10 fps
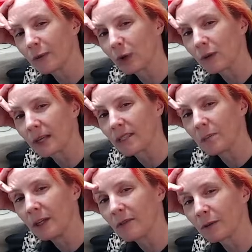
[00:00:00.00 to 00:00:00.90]
for a
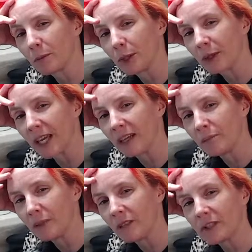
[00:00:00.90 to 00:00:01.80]
recipe for beer
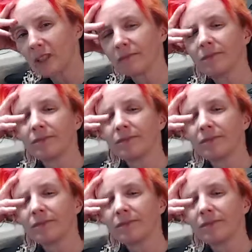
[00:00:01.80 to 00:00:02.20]
can beaver?